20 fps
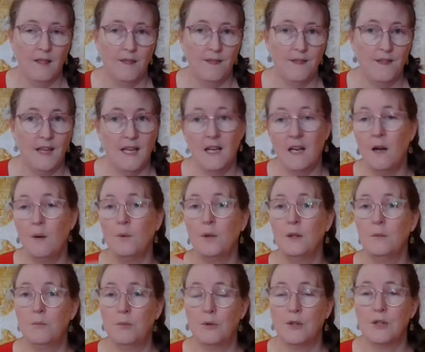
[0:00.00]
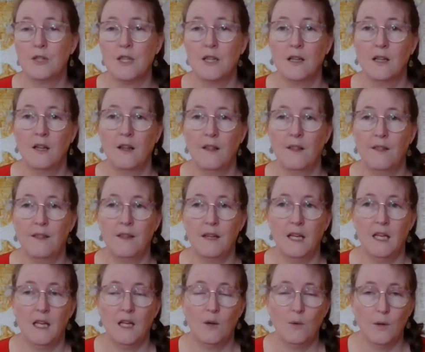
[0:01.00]
Then I will put
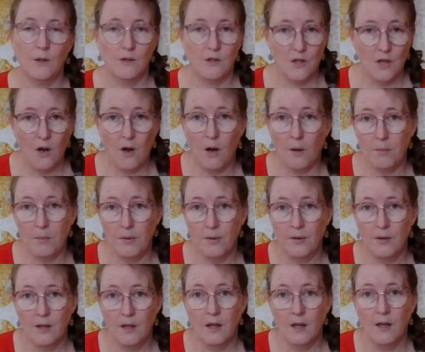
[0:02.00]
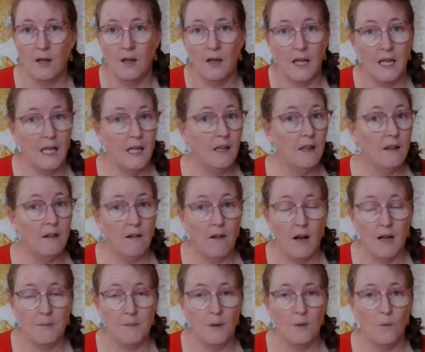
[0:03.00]
the quilt top in
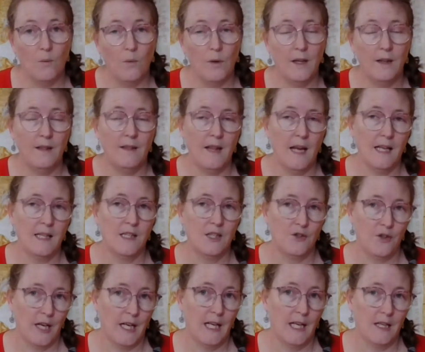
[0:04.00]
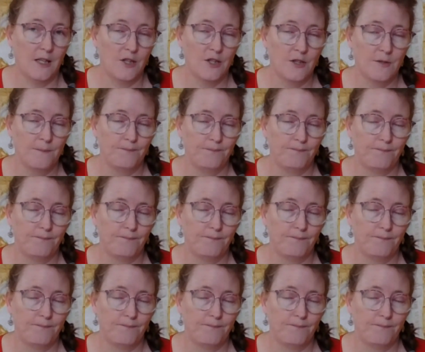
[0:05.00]
alignment with that straight edge.